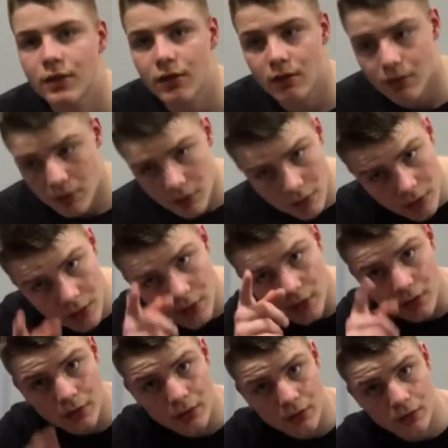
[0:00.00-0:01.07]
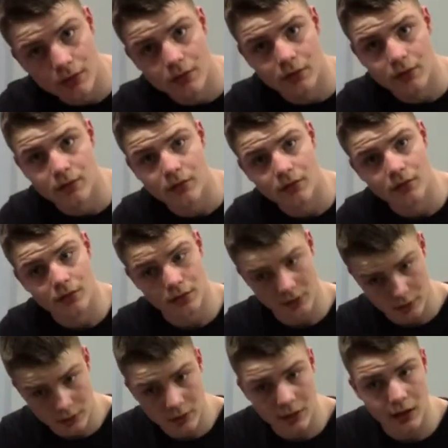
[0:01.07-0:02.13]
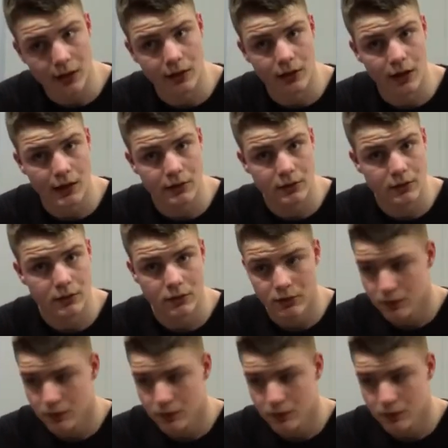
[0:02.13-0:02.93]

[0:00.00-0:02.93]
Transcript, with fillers: Alright, uh, you got that, lads?